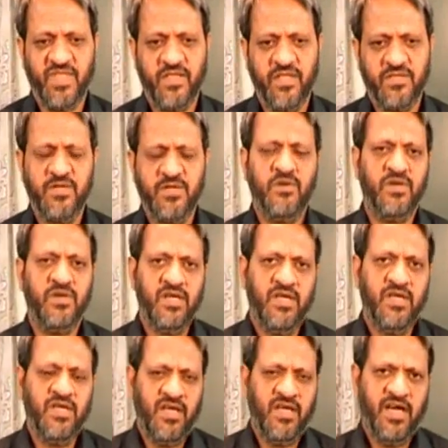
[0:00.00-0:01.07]
So
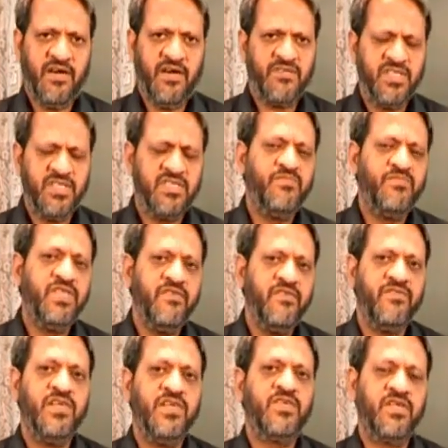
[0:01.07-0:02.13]
after this brief
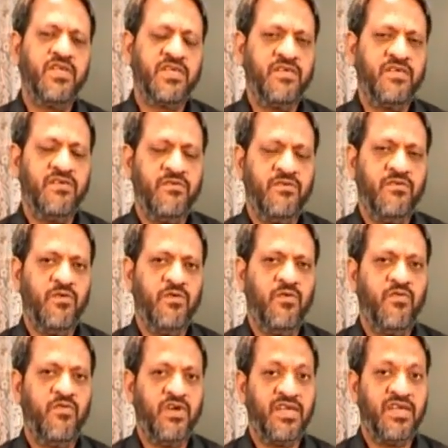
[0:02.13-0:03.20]
introduction to
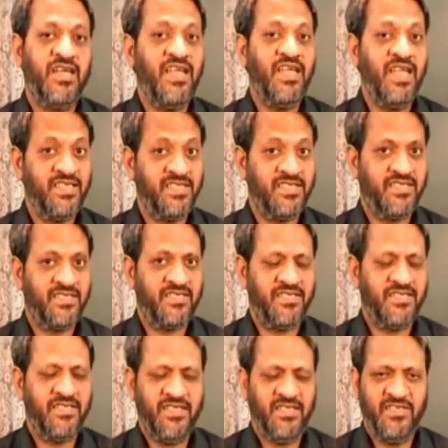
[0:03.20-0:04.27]
what lens
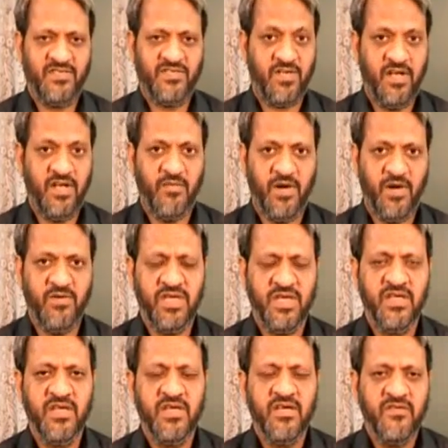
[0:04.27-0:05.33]
is all about,
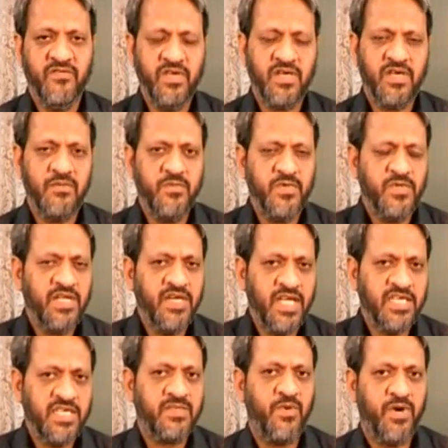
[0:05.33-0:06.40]
we come to the
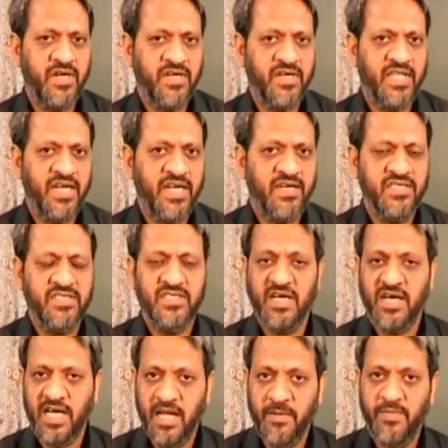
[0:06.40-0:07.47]
next point that is
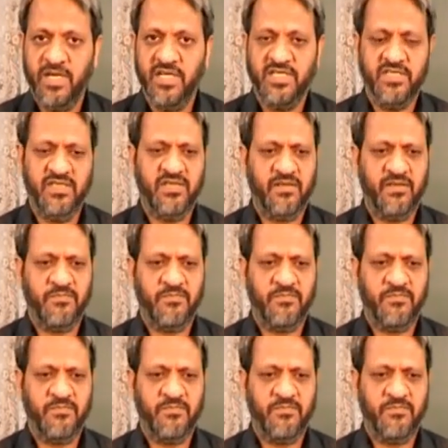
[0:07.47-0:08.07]
the aperture.